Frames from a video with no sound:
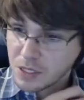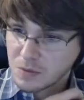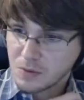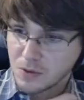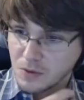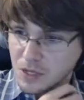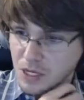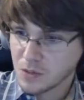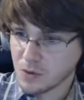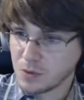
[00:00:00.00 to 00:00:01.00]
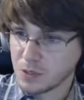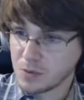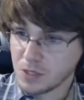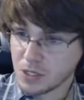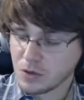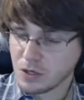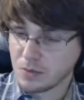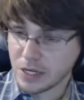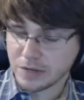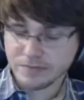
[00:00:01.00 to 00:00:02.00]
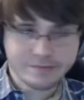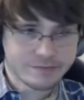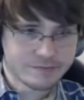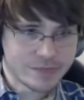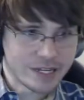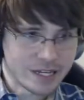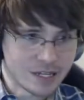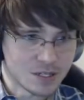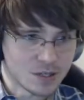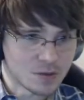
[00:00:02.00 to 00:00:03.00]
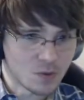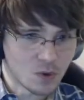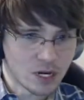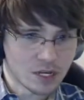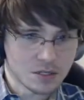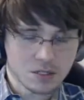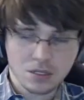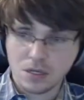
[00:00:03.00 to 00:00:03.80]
people doing things they weren't supposed to be doing, but it is what it is.